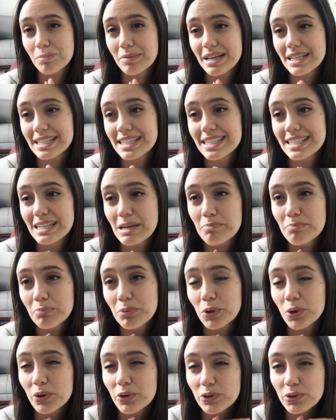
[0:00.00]
It's
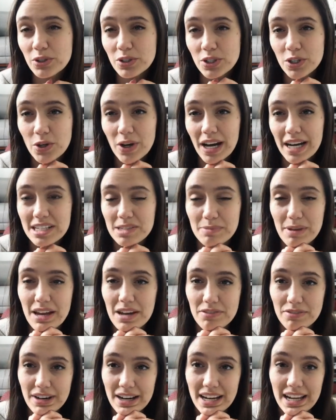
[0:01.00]
simple. You guys may
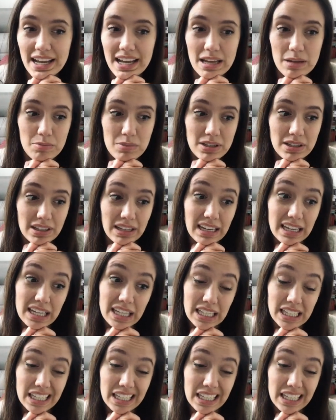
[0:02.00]
have read it and been like,